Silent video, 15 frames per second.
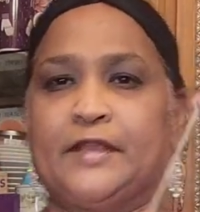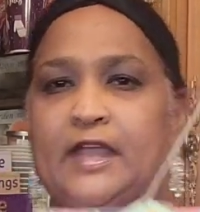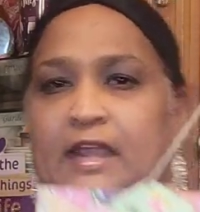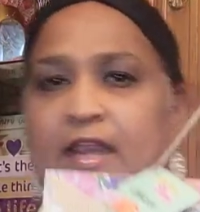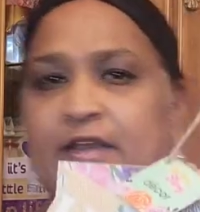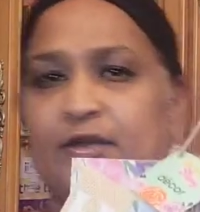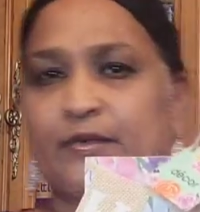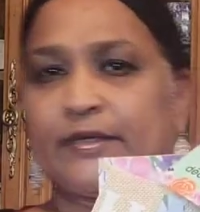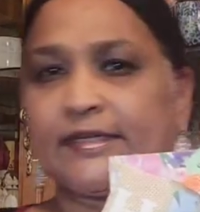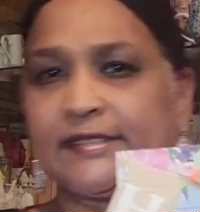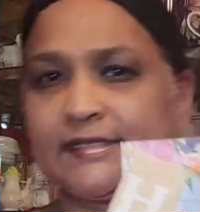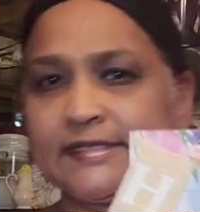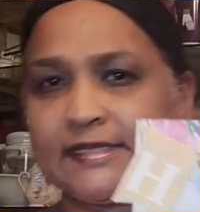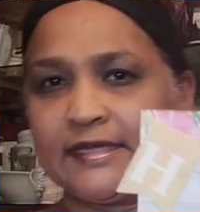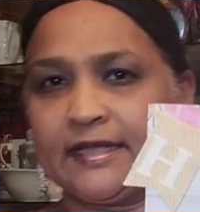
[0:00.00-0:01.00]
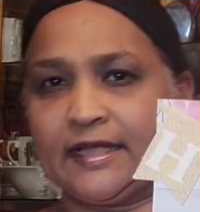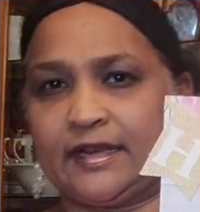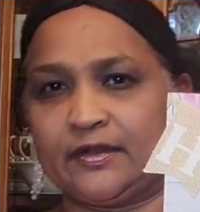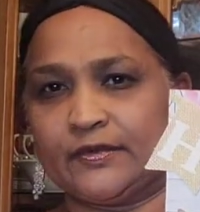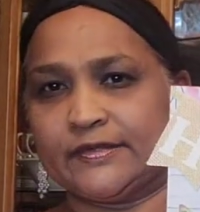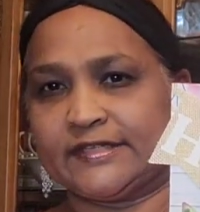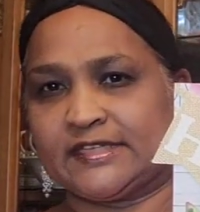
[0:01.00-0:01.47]
and I noticed
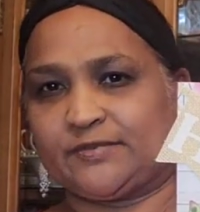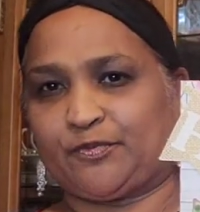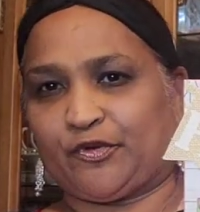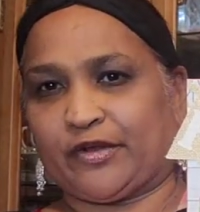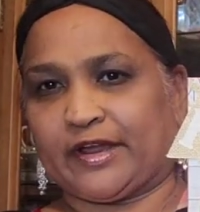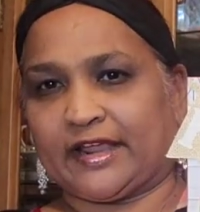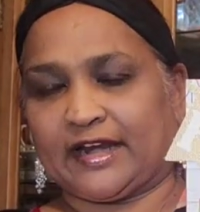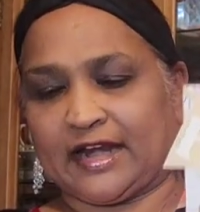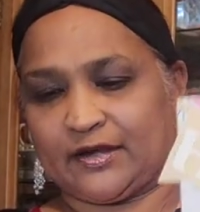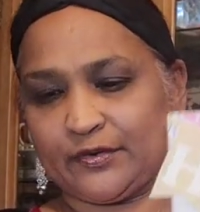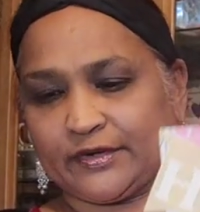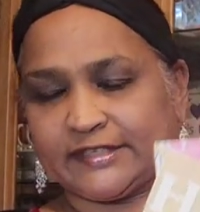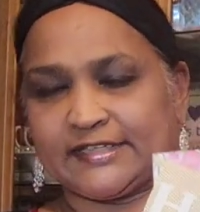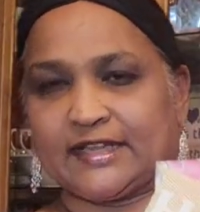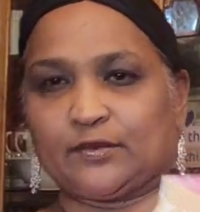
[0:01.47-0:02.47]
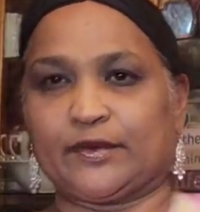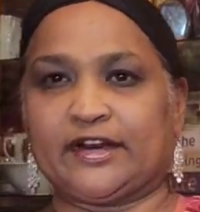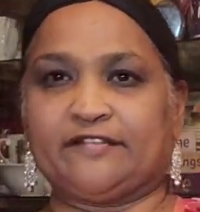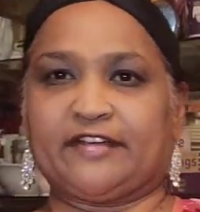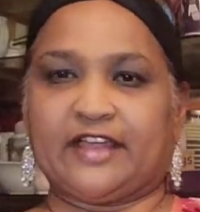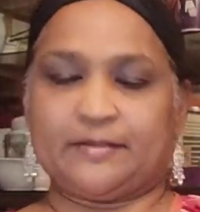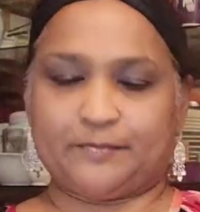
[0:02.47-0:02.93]
hello spring and I noticed that
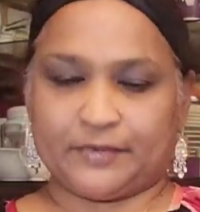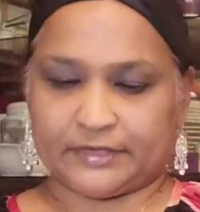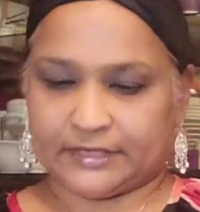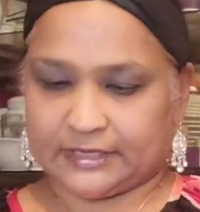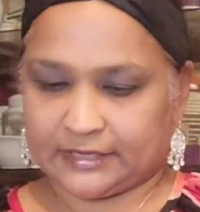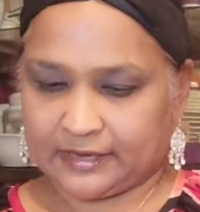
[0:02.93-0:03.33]
whenever I put